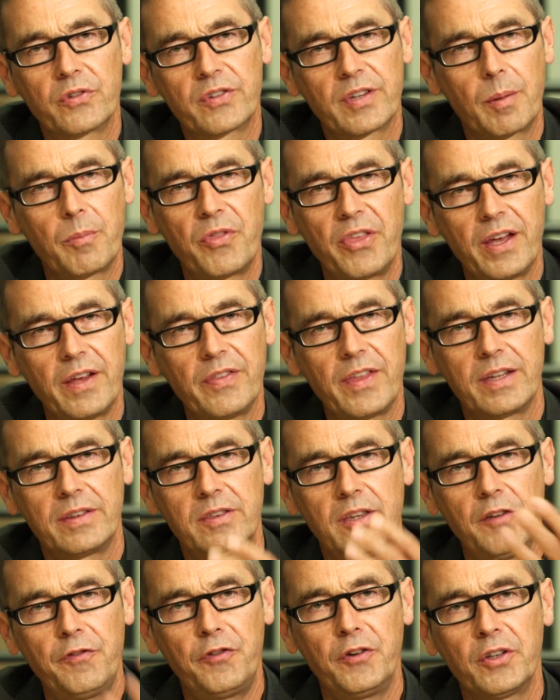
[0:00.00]
something
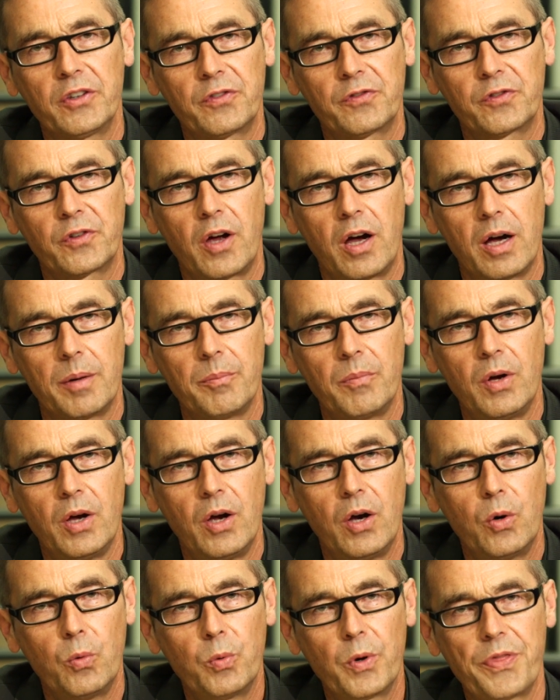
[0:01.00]
that differs from
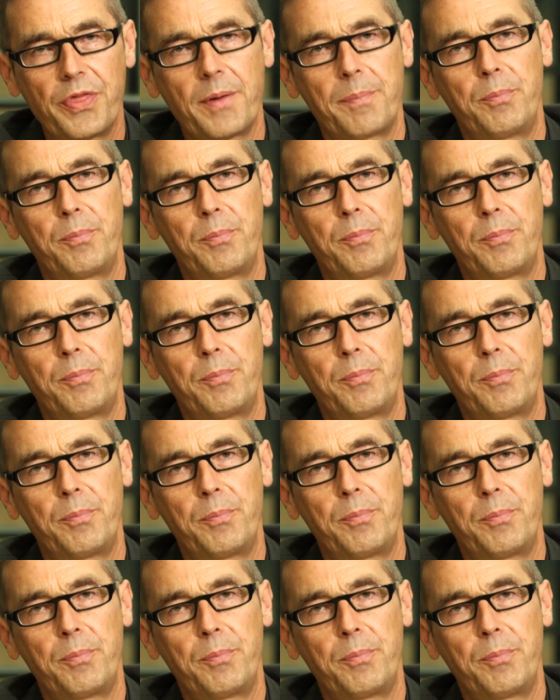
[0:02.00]
what